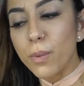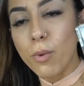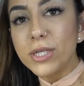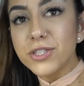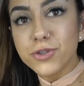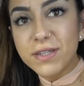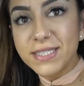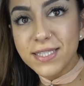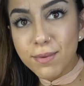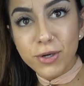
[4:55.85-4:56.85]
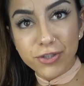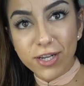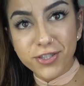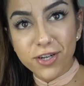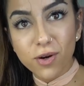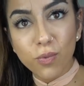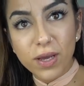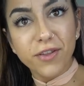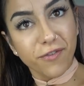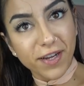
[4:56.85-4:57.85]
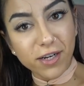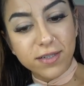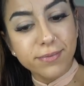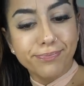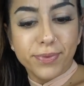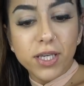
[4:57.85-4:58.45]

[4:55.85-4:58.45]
moisturizer with your fingers.